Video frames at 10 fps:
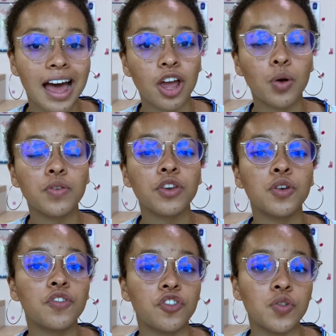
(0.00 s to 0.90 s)
I also
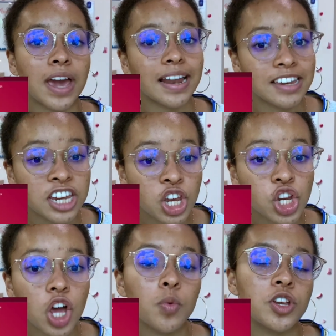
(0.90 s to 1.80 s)
used Ucat
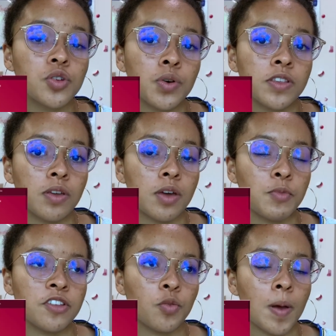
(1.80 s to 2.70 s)
Ninja, which
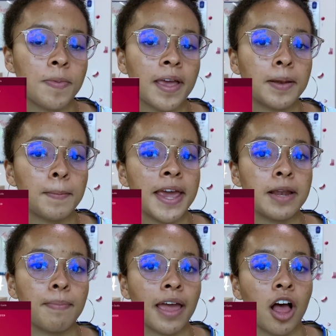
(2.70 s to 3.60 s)
is a website
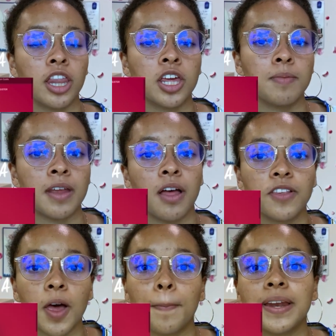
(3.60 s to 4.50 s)
made by Ali Abdal's
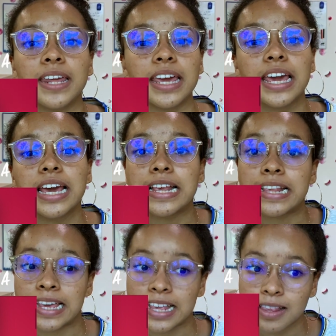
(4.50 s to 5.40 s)
company,
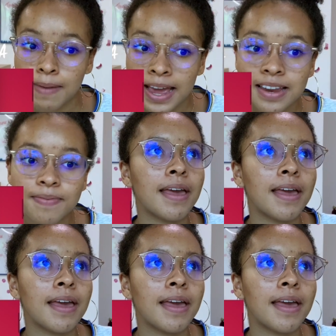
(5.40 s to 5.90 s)
6med.